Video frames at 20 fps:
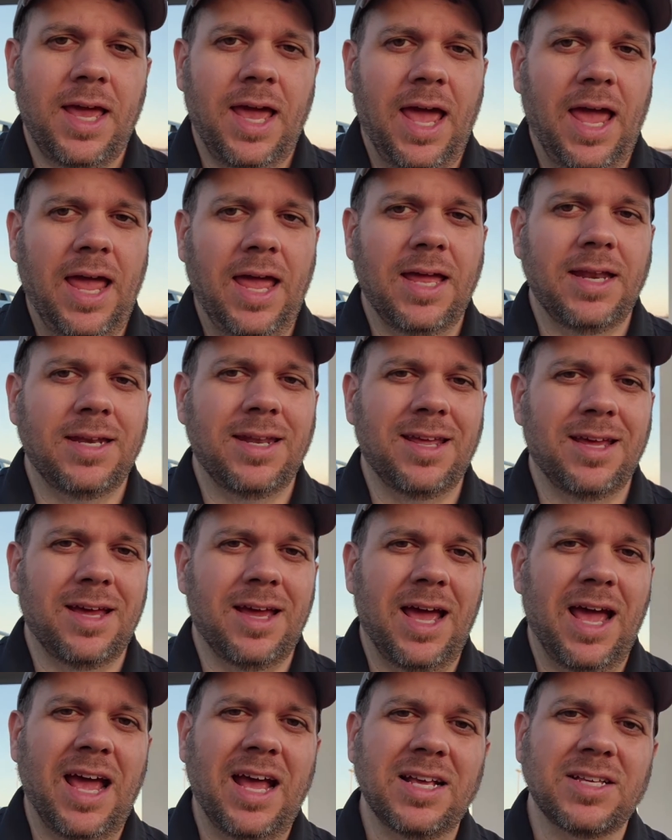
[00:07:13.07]
And
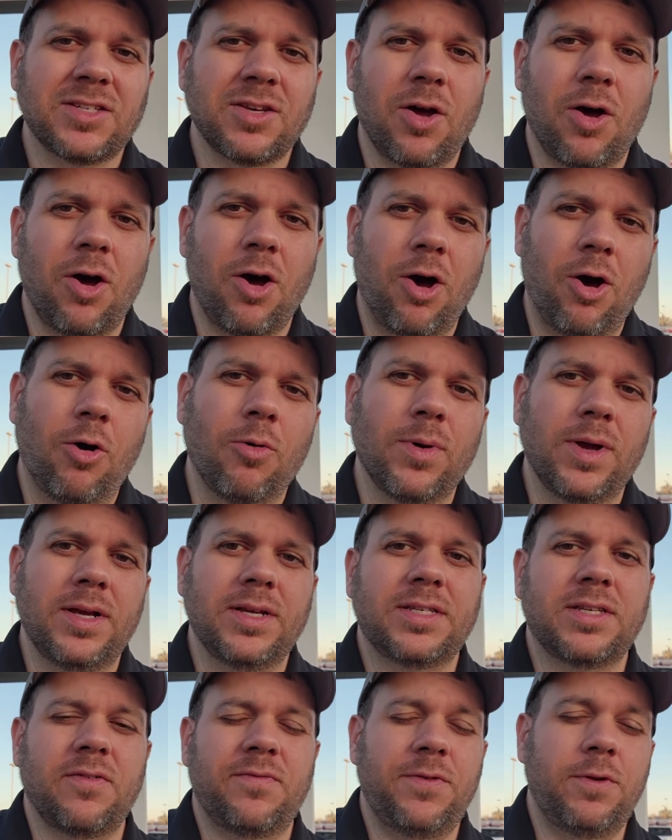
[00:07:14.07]
as
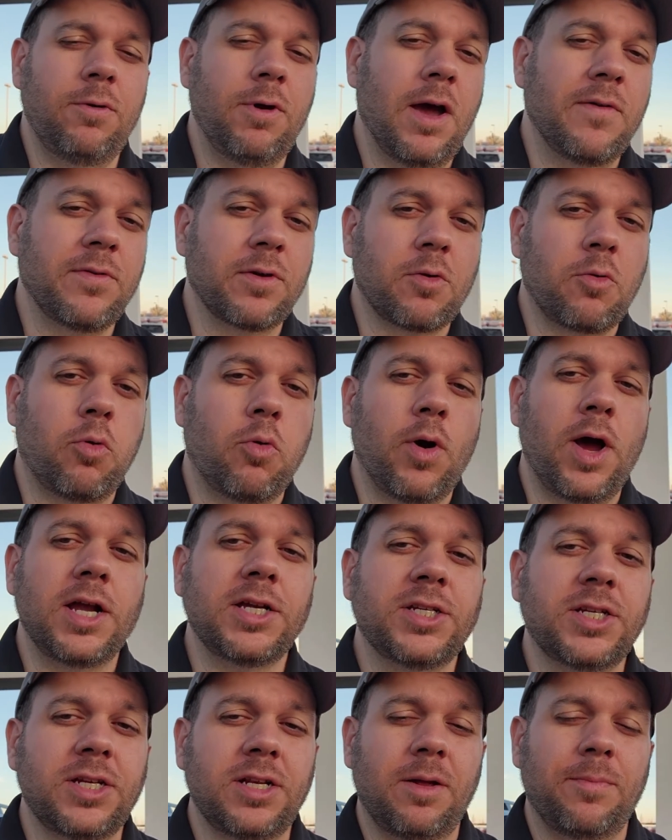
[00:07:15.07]
always, if you have a
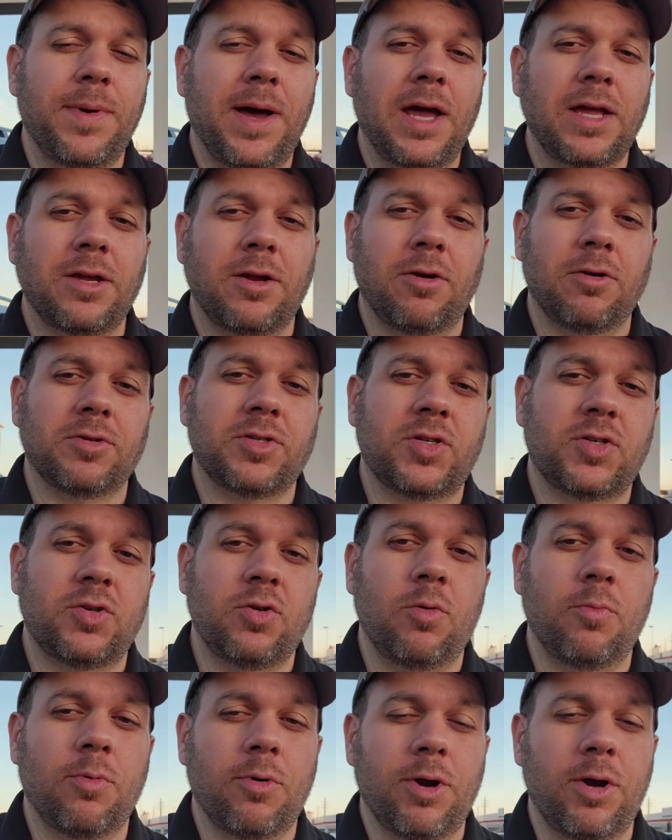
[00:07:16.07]
question about your
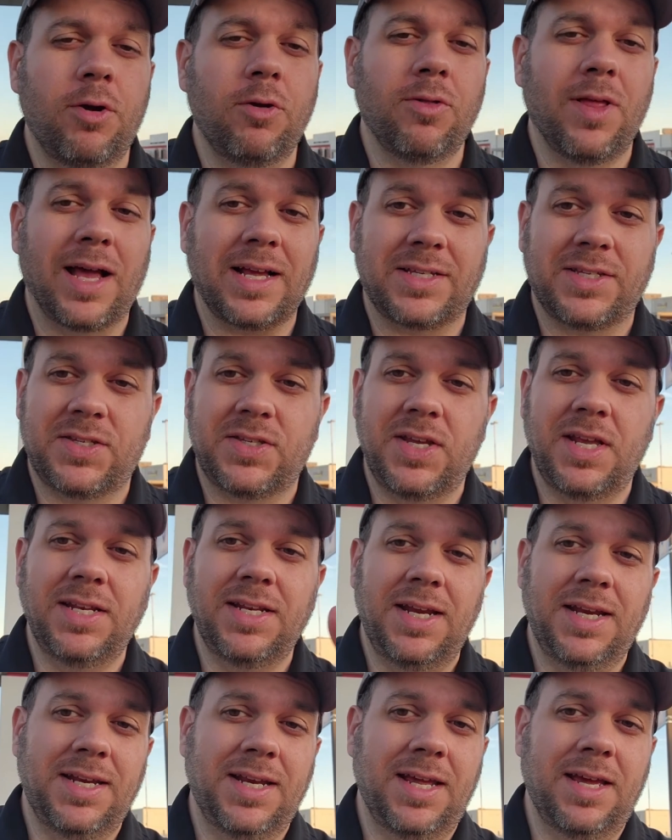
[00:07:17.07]
Subaru like
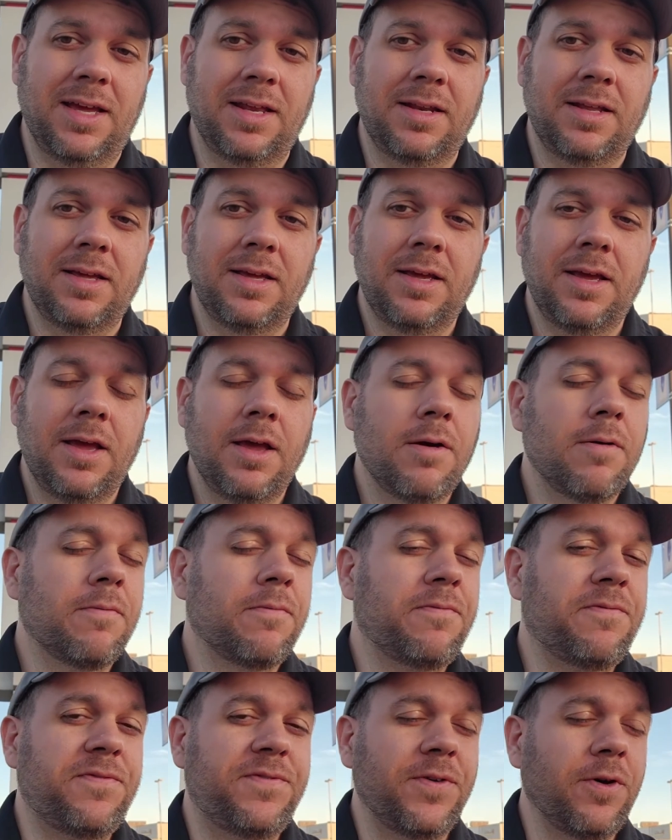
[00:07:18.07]
Cindy did,
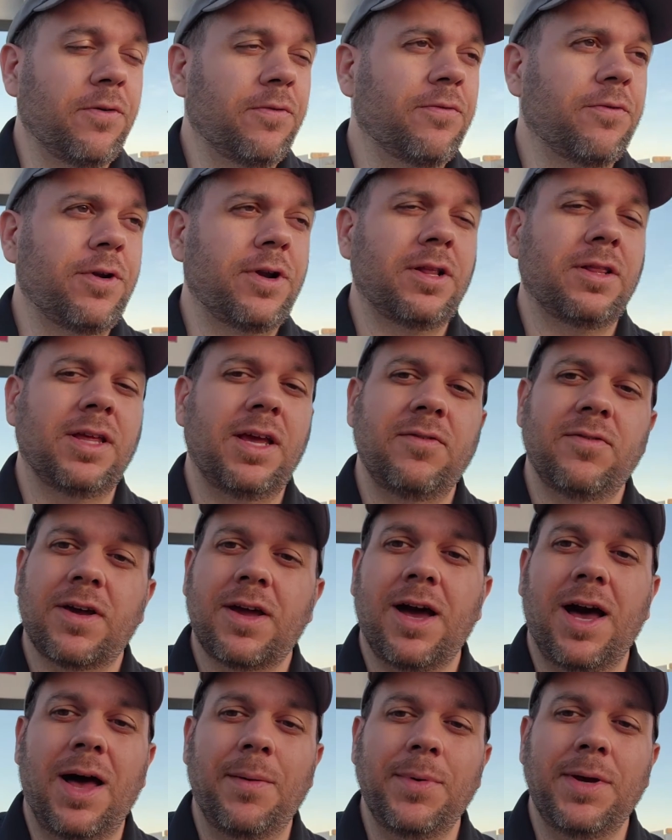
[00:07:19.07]
feel free to leave a
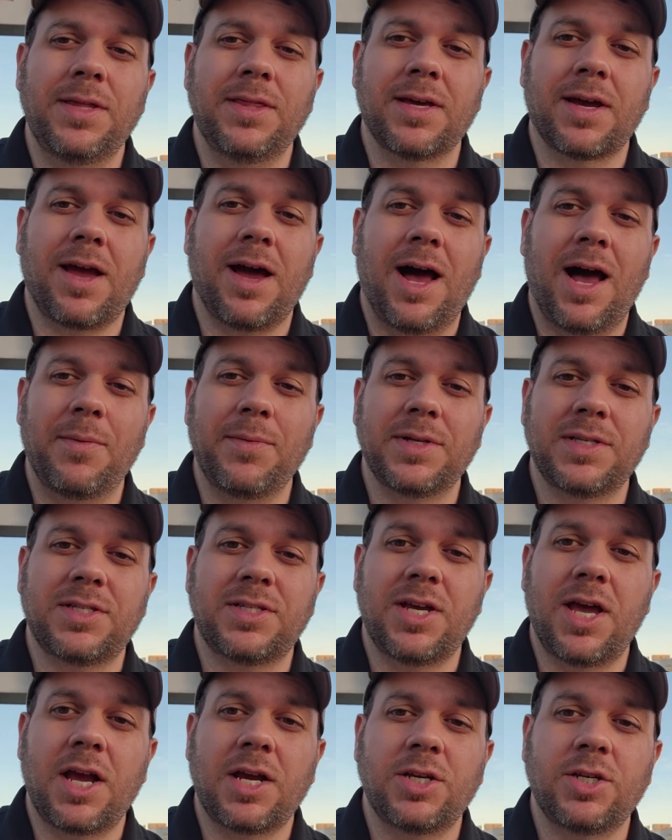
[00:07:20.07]
comment in the comment
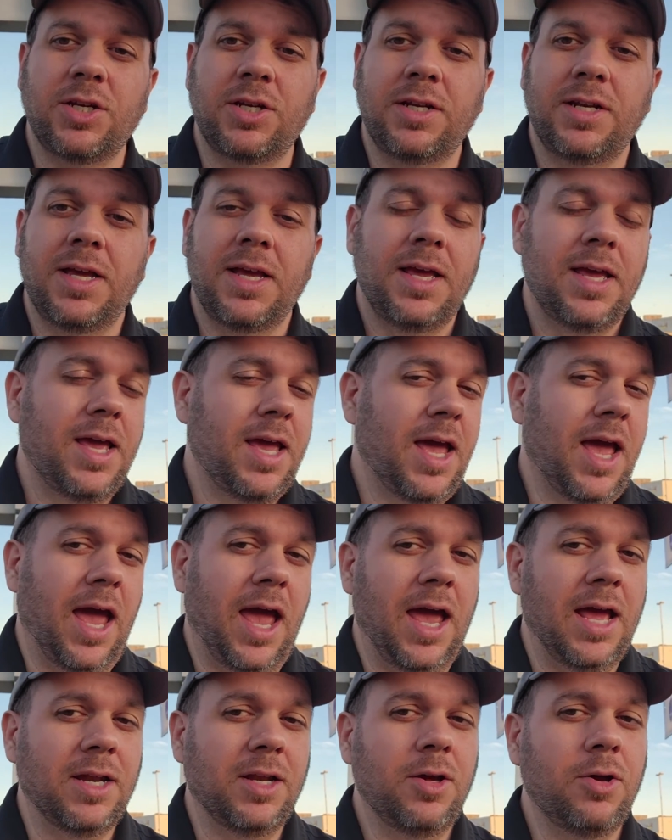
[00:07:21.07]
section.
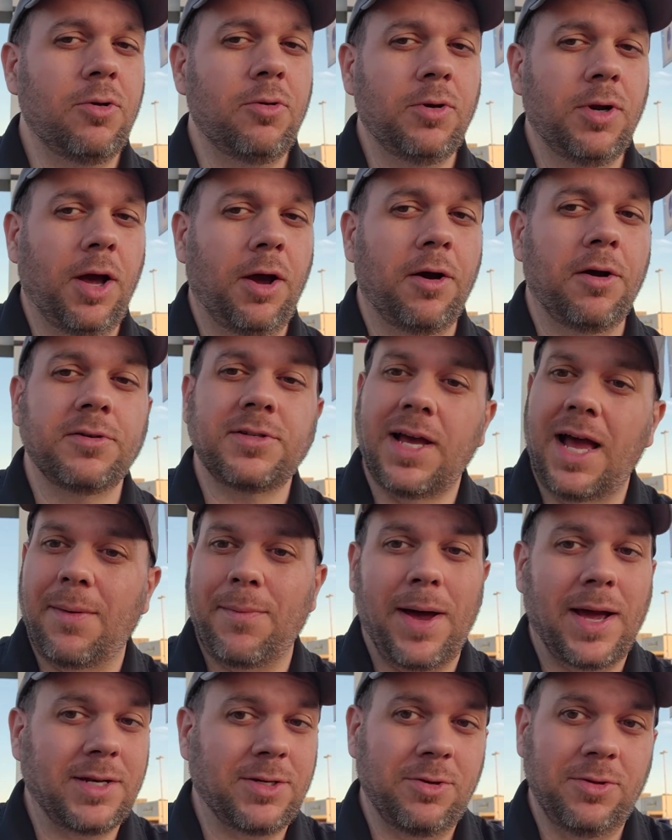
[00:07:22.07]
And who knows, I
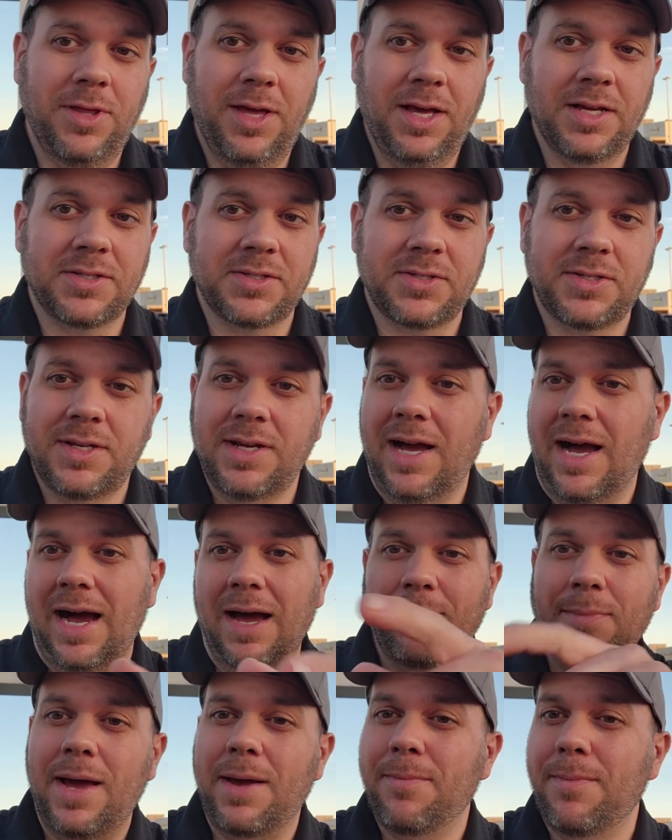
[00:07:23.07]
might do this.
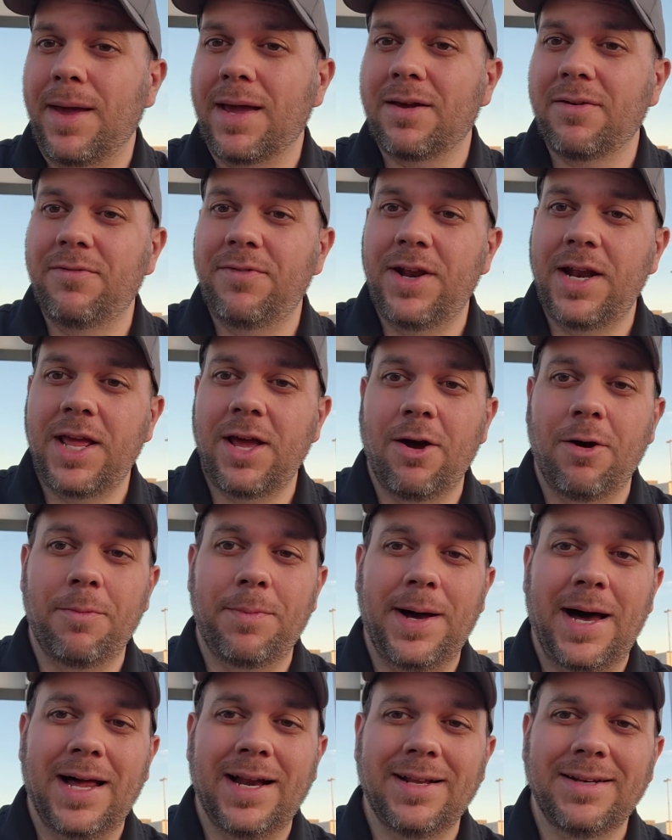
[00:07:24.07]
I might make a video
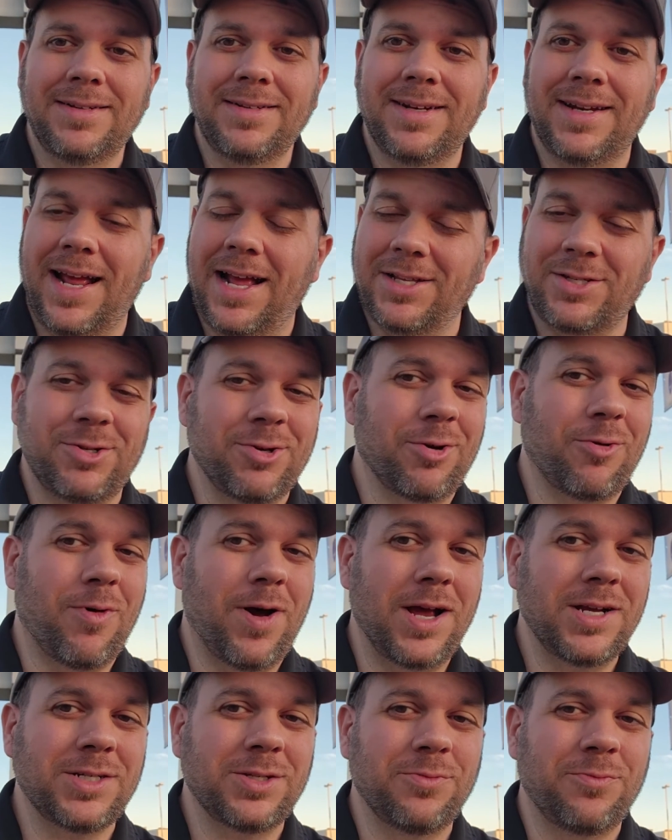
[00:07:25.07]
about it and answer your
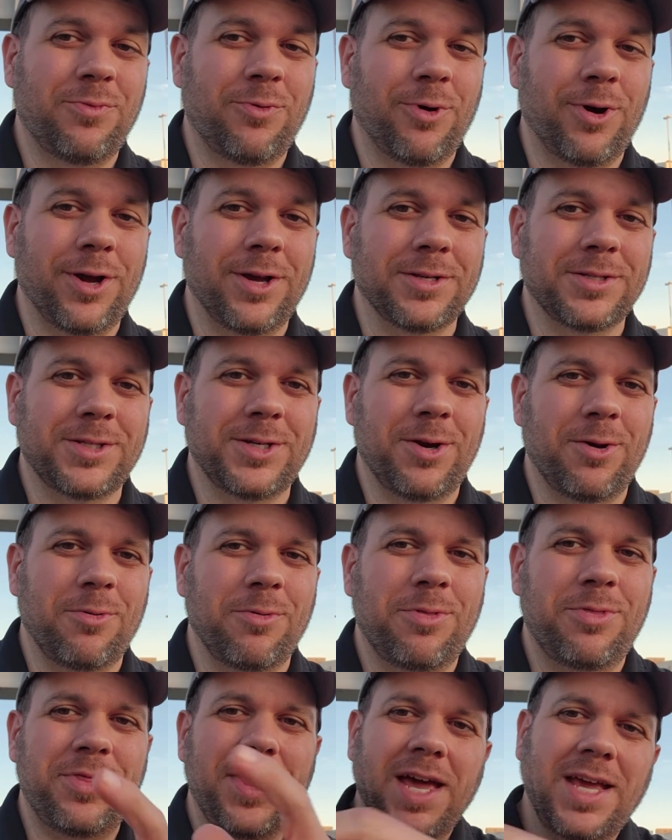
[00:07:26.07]
question for you. So
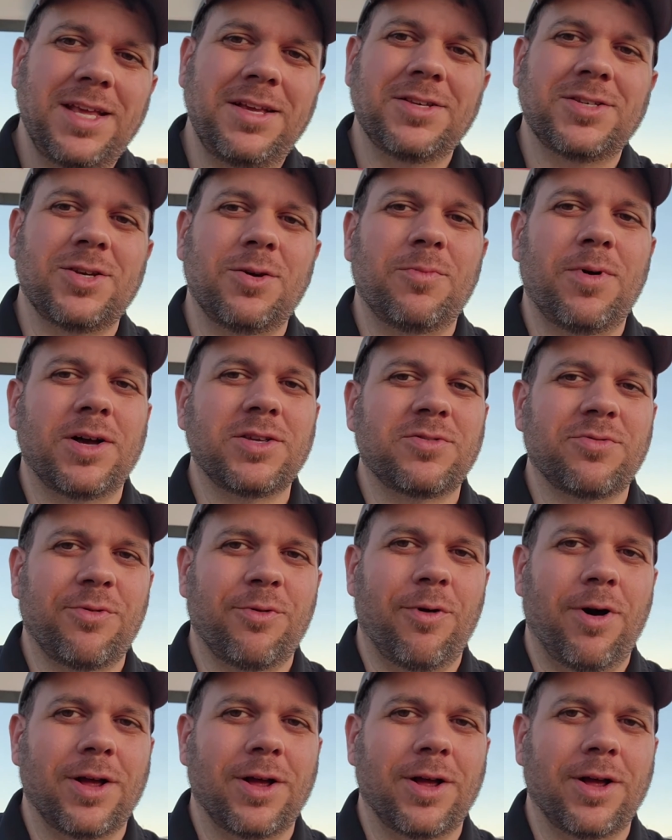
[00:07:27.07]
thank you so much for